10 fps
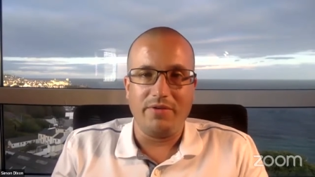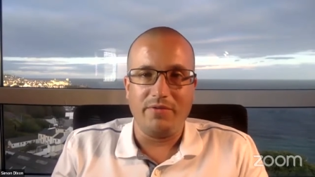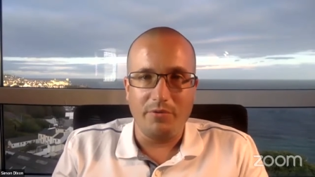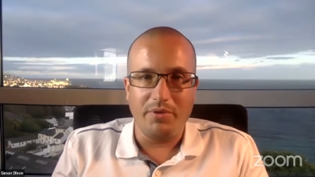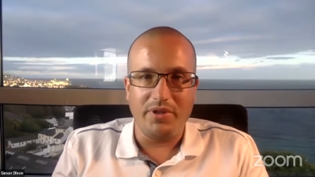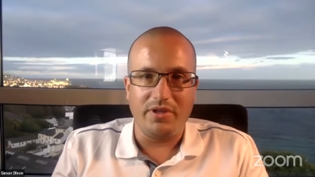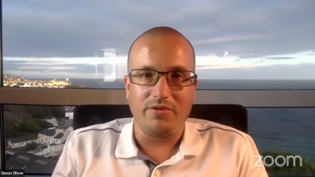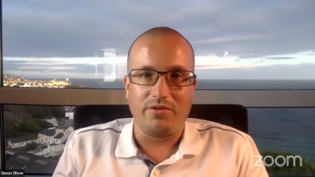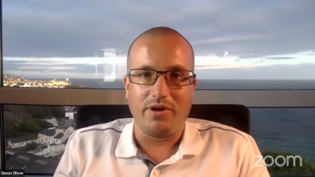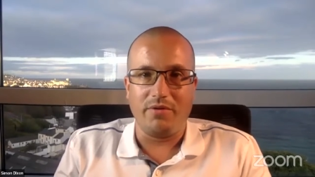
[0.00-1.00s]
it will be the
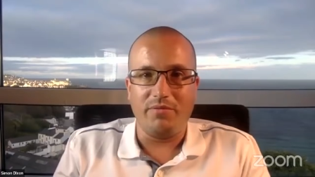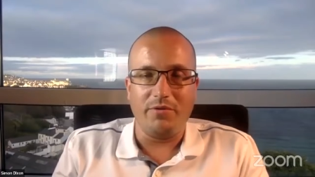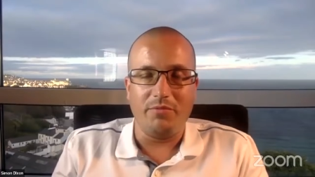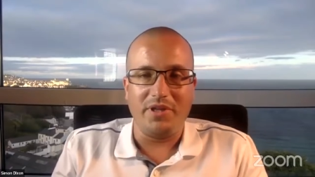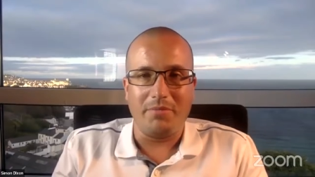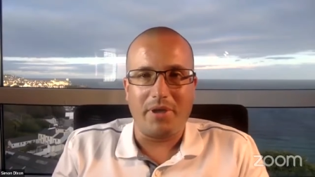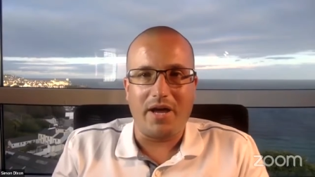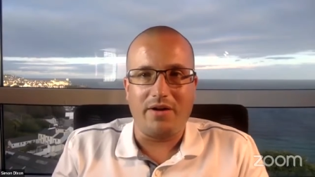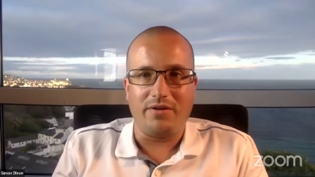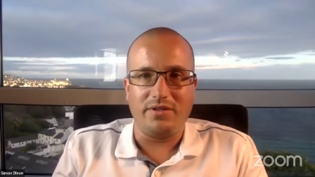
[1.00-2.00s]
euro, it will be the
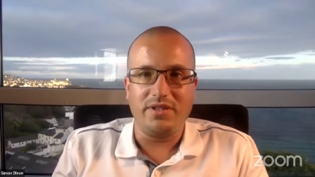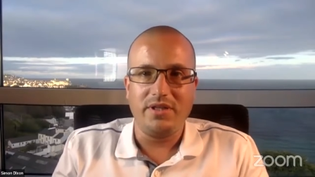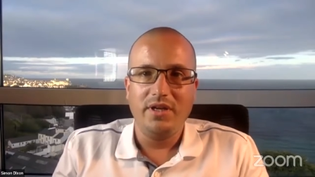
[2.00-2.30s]
pound.